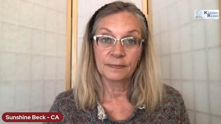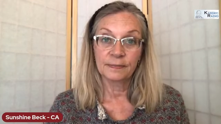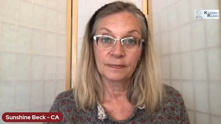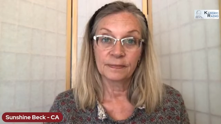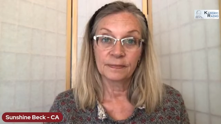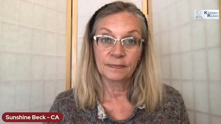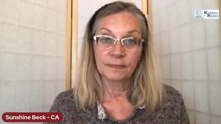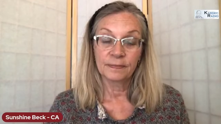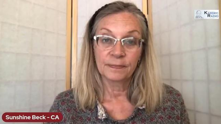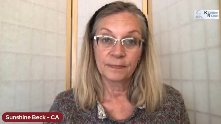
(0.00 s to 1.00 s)

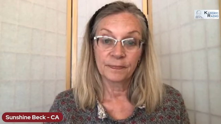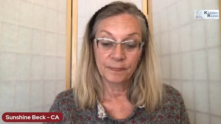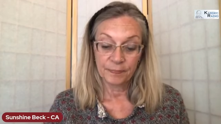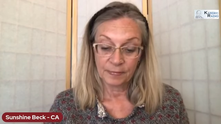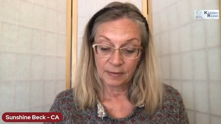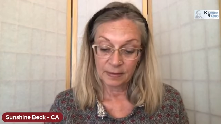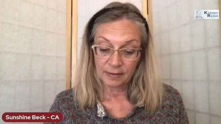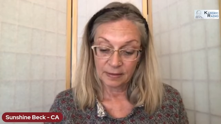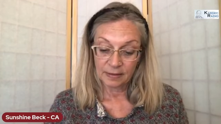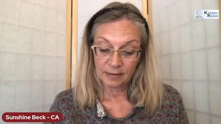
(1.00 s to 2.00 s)

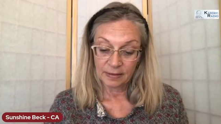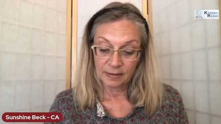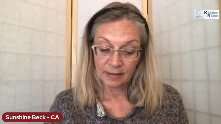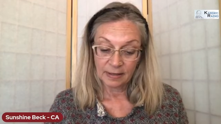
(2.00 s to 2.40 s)
[no speech]